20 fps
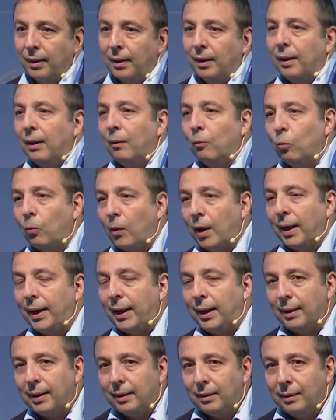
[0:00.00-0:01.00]

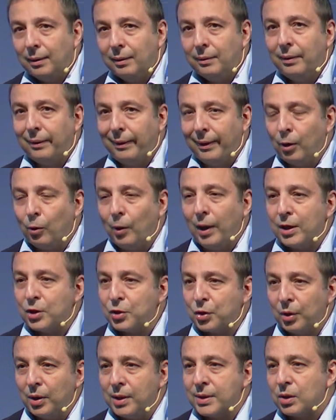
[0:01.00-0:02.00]
while the
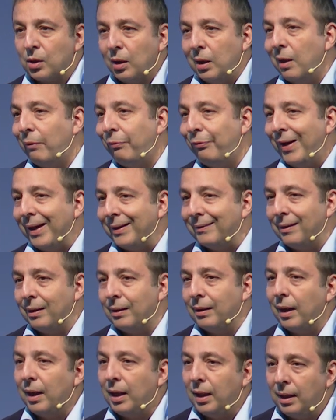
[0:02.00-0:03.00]
regulation is only affecting
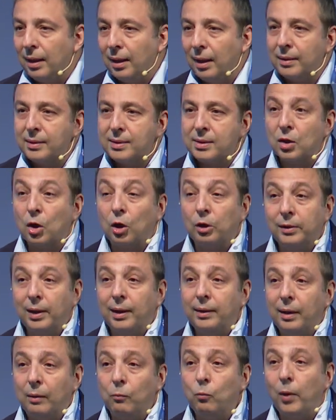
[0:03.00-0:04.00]
England, Scotland,
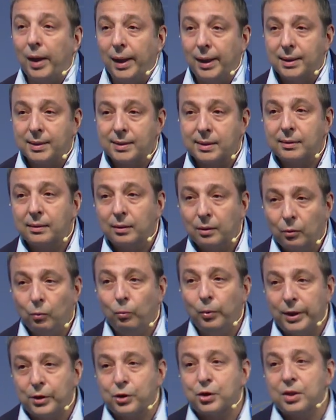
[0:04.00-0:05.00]
and Wales,
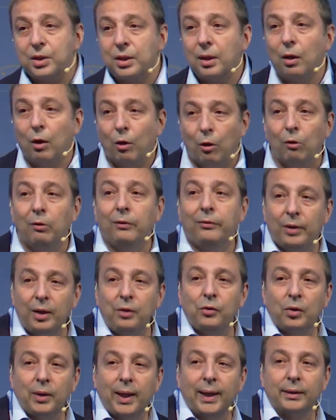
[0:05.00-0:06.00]
which all 3
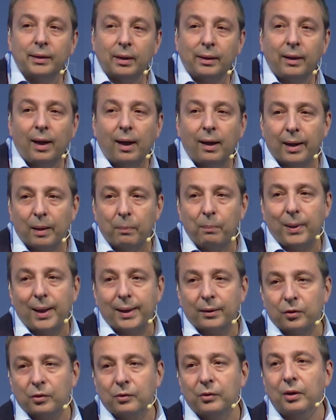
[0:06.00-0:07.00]
together are
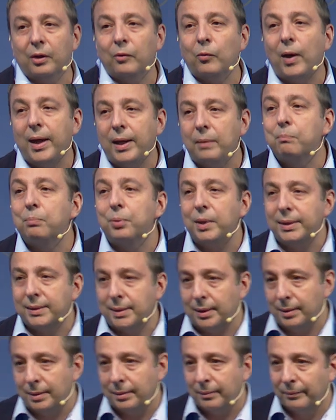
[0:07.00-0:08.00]
part of the Great Britain.
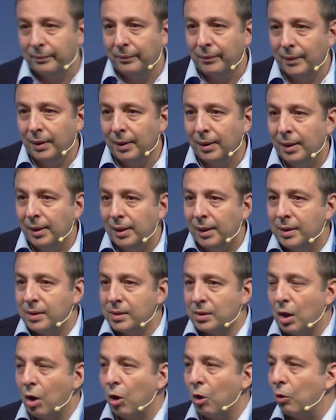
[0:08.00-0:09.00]

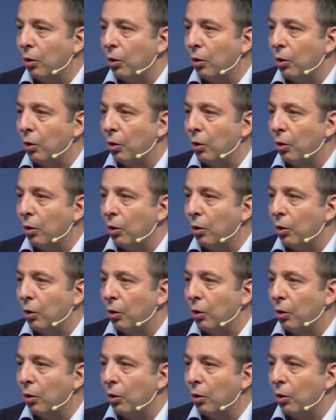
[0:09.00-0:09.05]
So